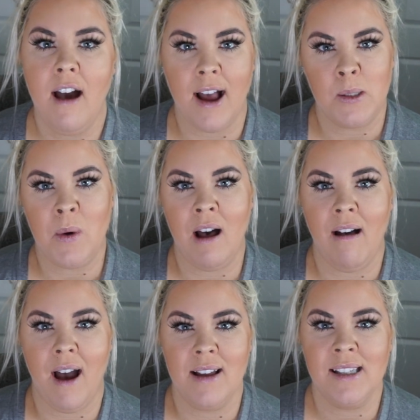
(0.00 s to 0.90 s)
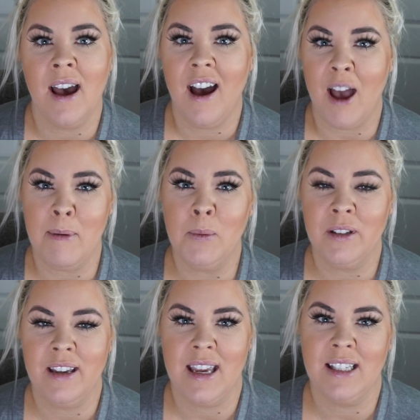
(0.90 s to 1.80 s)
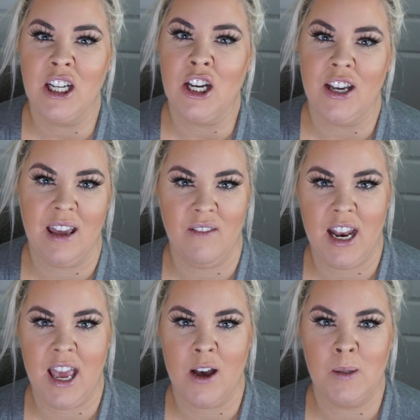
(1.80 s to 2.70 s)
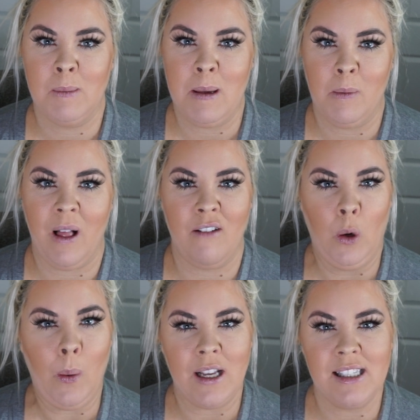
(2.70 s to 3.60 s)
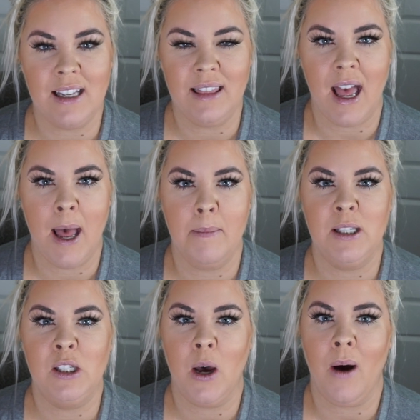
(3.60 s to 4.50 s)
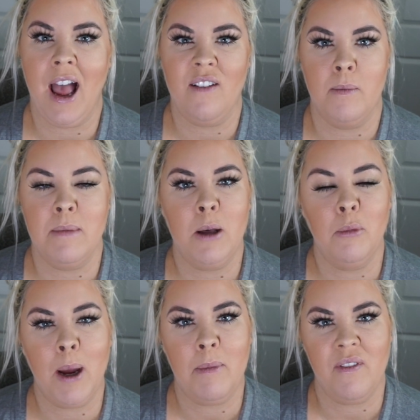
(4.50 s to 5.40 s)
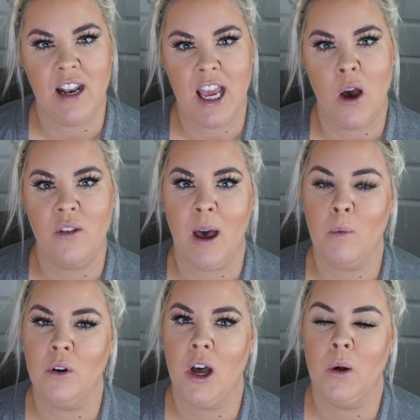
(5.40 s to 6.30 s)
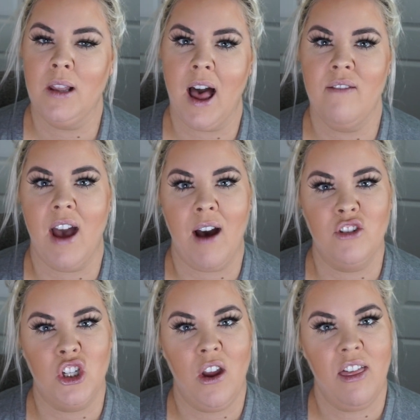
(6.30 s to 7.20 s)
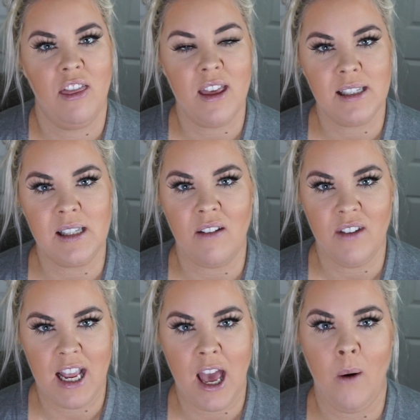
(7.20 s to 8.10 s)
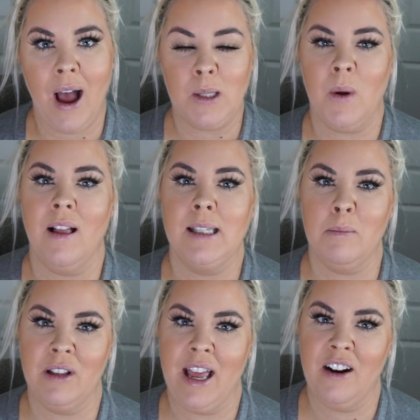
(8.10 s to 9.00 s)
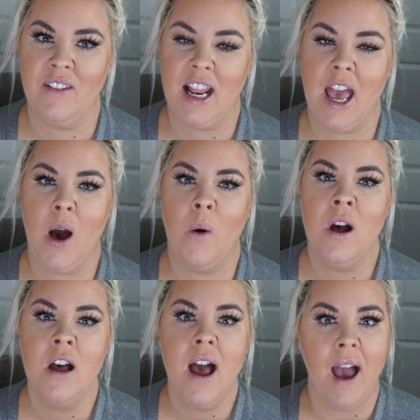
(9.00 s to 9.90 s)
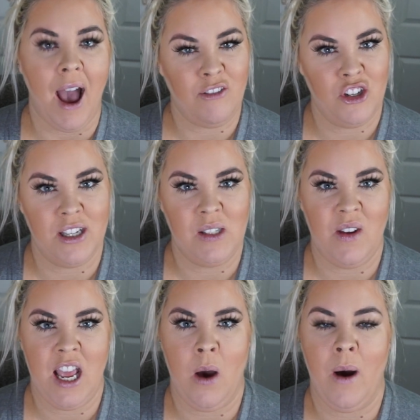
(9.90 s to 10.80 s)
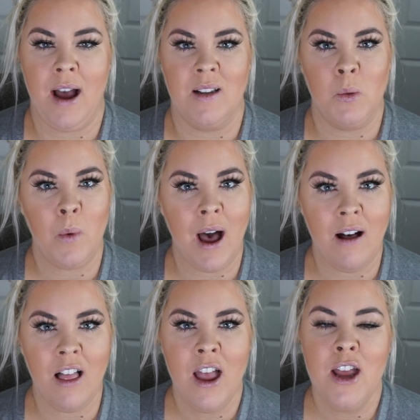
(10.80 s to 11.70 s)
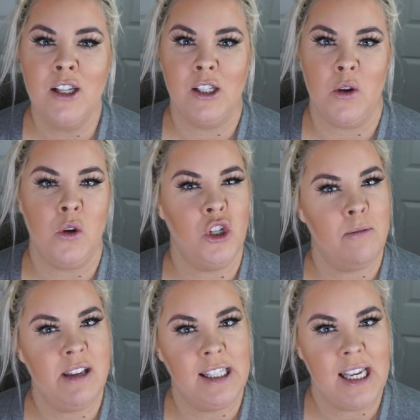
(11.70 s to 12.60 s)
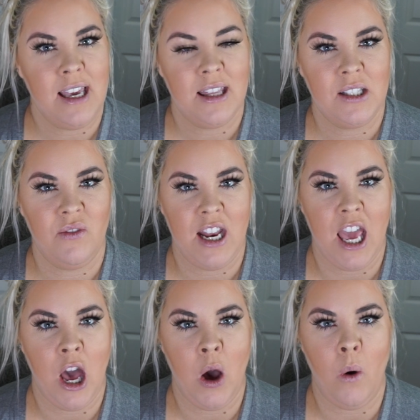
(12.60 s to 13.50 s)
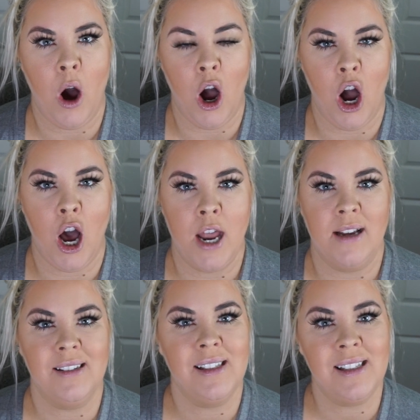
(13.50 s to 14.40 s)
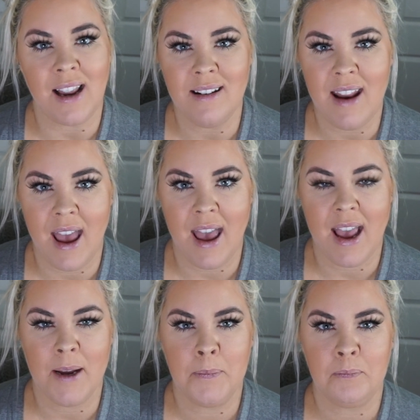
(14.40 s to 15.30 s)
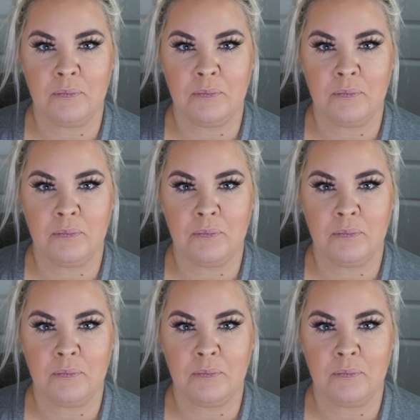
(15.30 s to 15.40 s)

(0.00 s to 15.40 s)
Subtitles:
as well as I've been really into cooking videos. People have requested them, so I have a meal prep video that will go live after this video, as well as a planner video after this video as well. So you should be seeing this video on Sunday,